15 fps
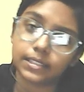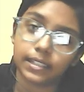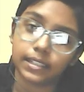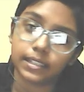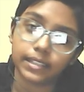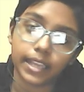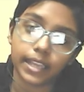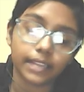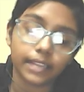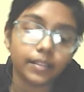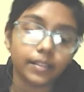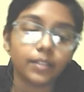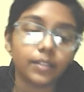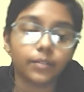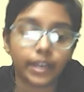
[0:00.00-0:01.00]
then
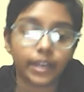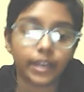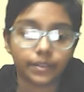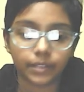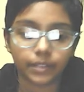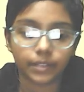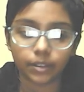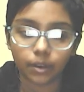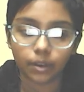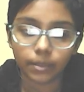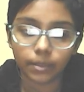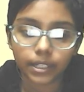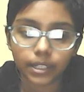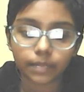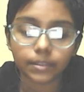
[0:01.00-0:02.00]
white will gobble
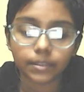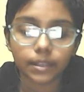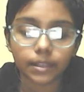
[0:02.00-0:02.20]
up the